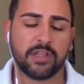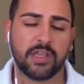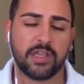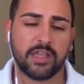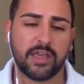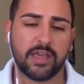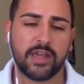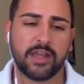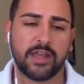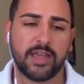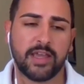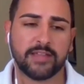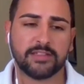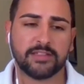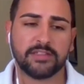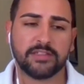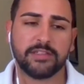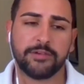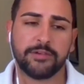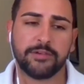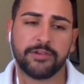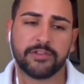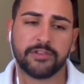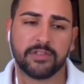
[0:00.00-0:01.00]
looking at it as a
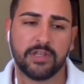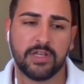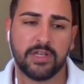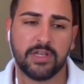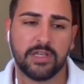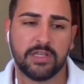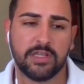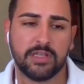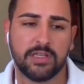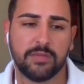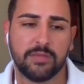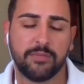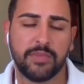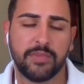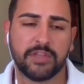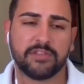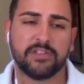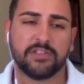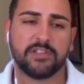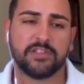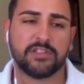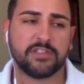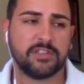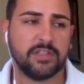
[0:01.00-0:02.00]
serious
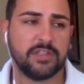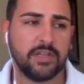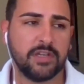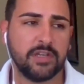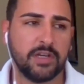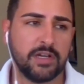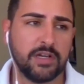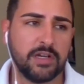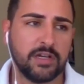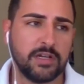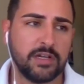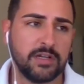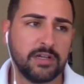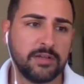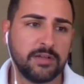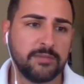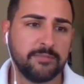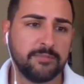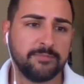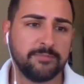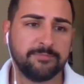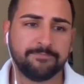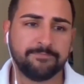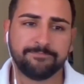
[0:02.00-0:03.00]
business.
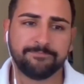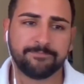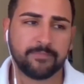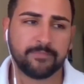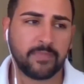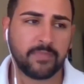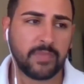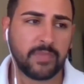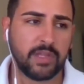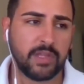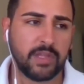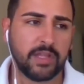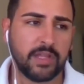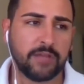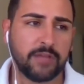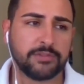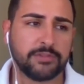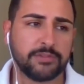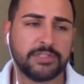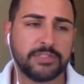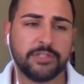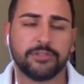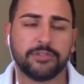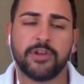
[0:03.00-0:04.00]
I
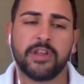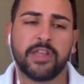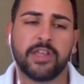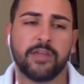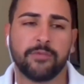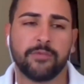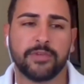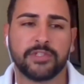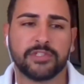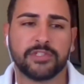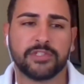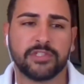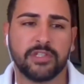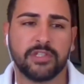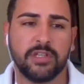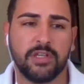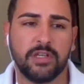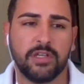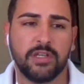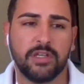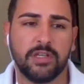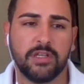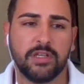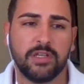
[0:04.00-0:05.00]
was still trying to get
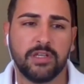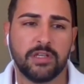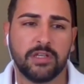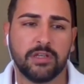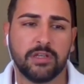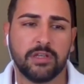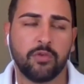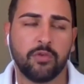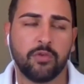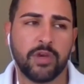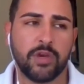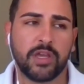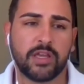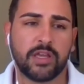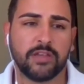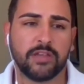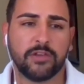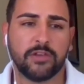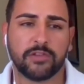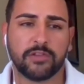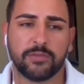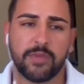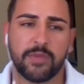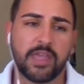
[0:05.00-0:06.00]
rich quick,
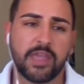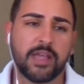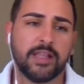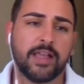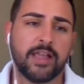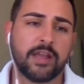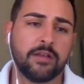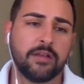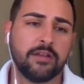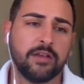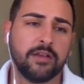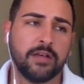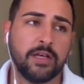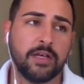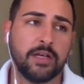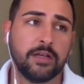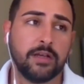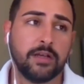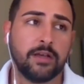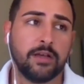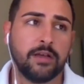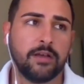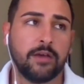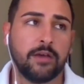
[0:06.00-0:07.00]
so I was making a lot
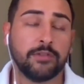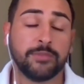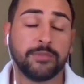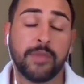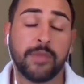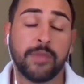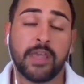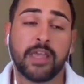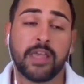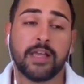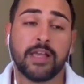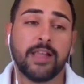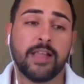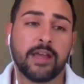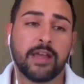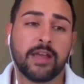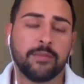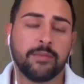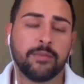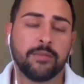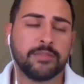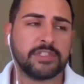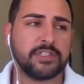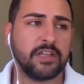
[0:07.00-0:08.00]

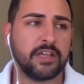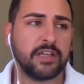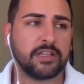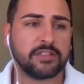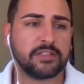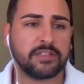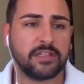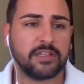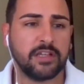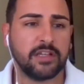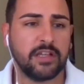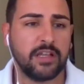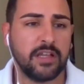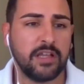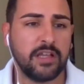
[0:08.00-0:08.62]
of mistakes.